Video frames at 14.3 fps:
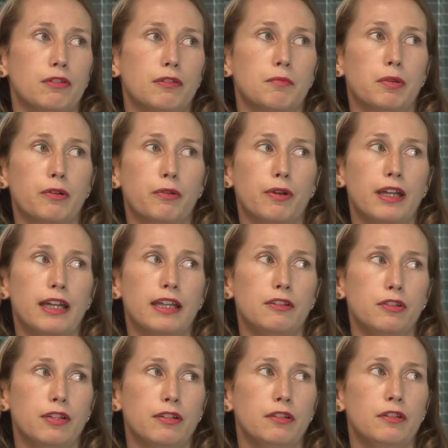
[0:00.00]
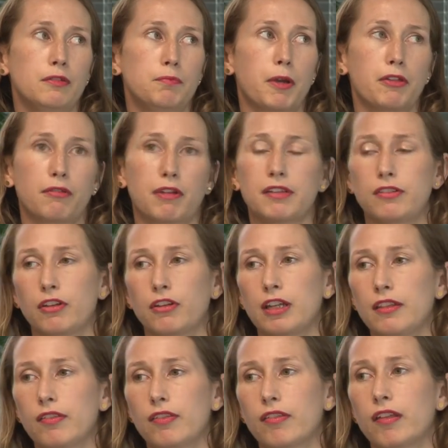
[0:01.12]
to employ two postgrad
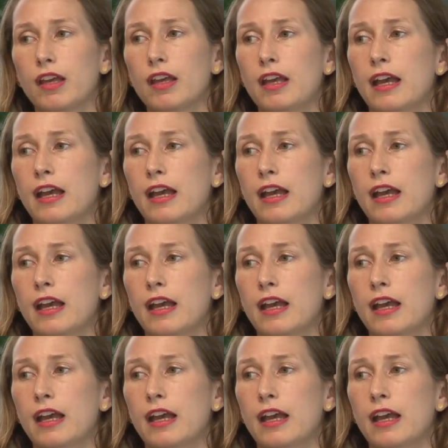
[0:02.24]
students